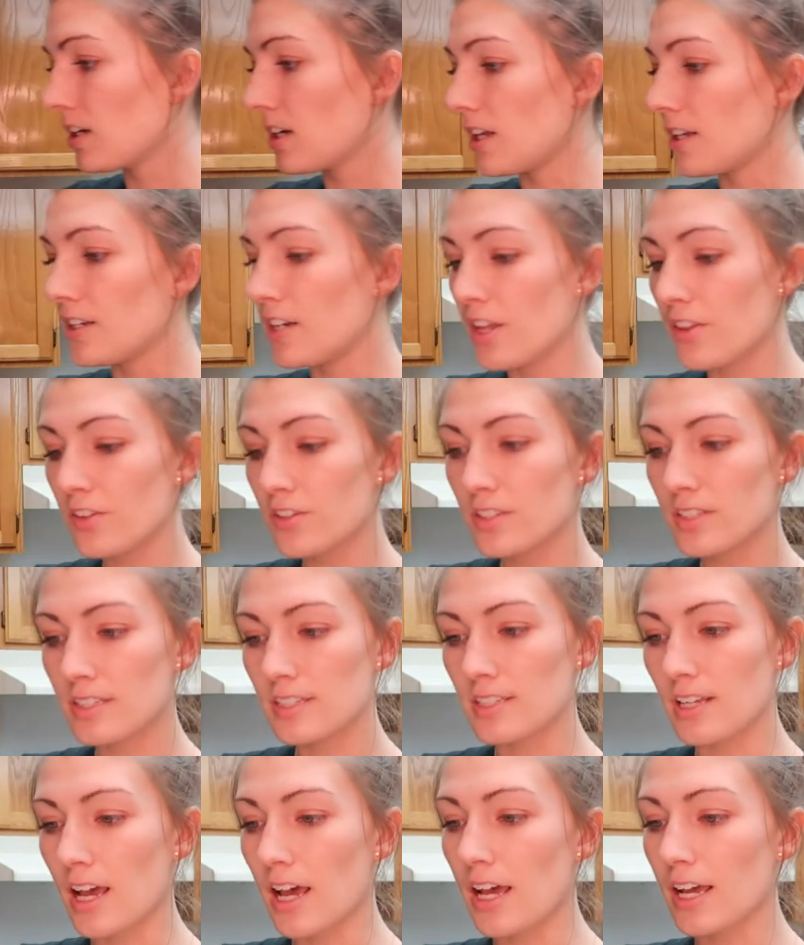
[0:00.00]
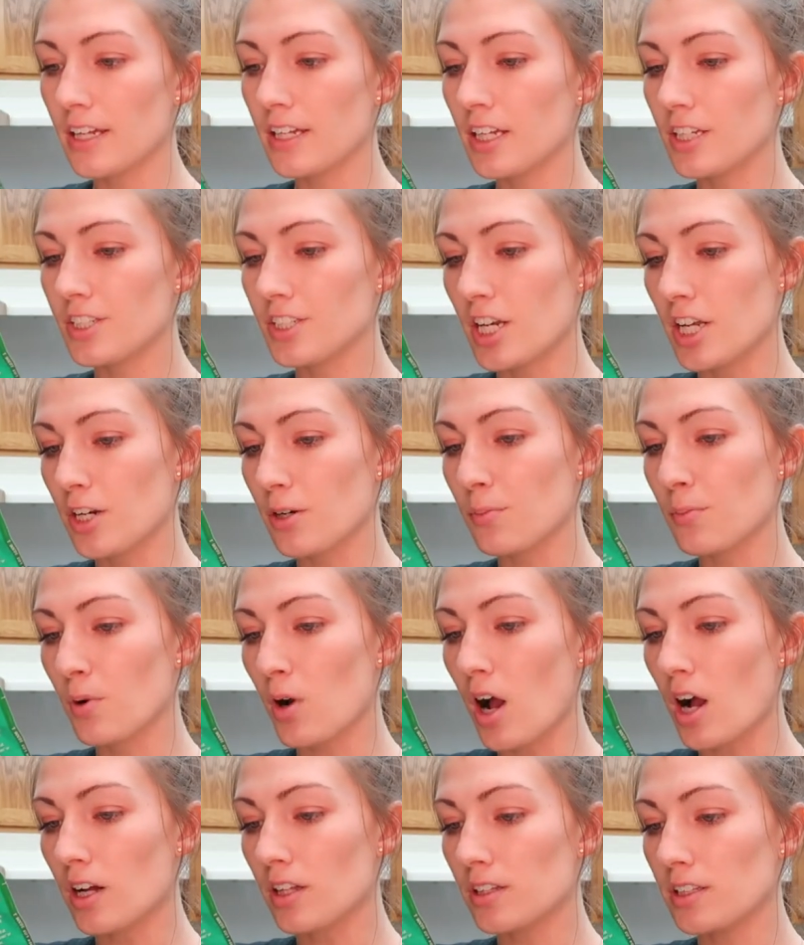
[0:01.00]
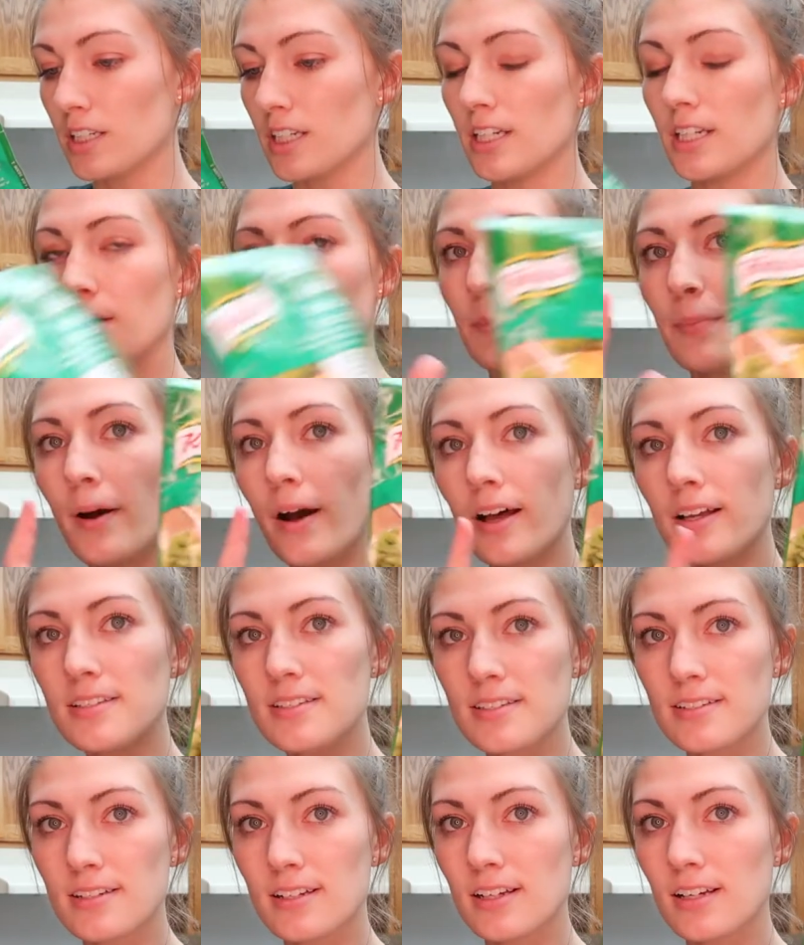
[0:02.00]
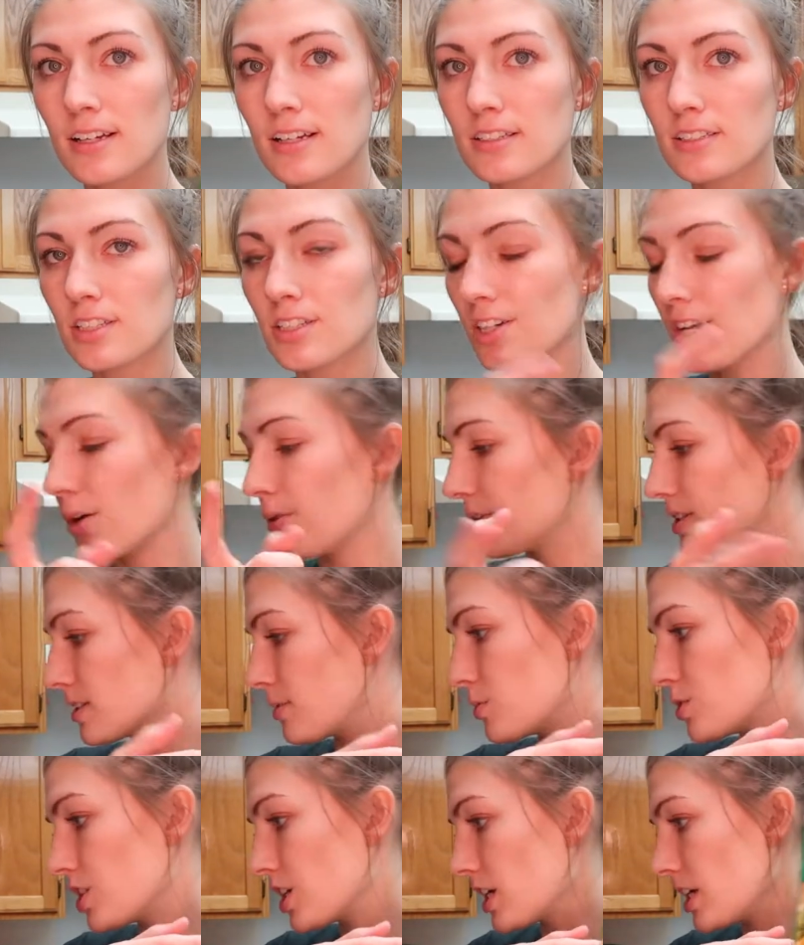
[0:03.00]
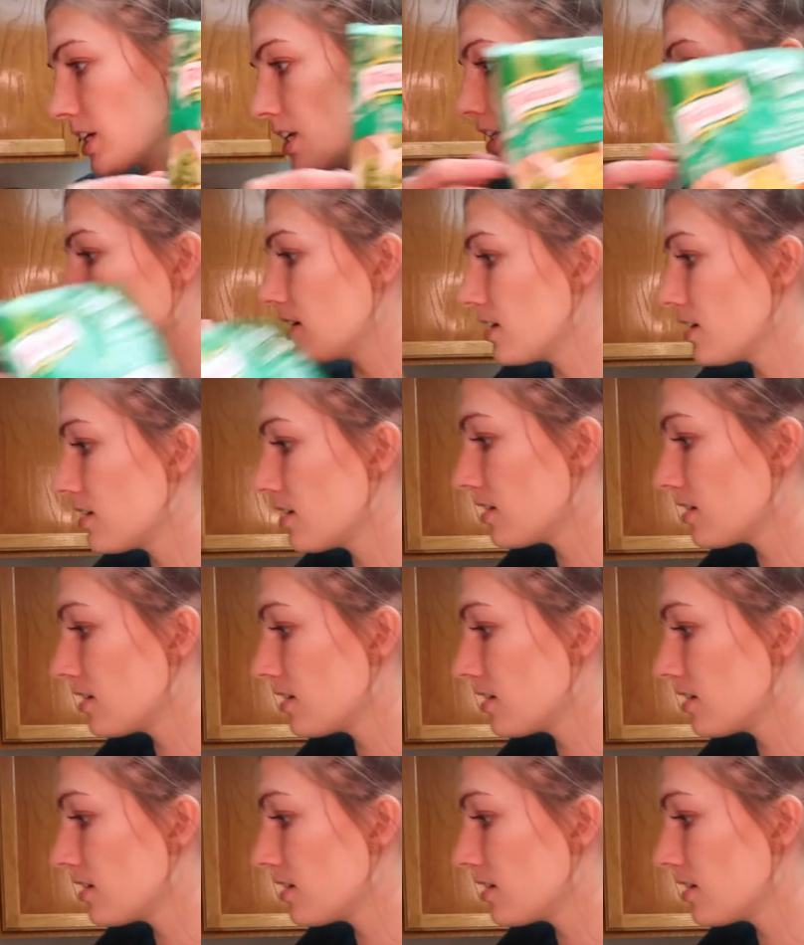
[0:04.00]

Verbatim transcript: Another side, a cheddar broccoli pasta to go with some chicken.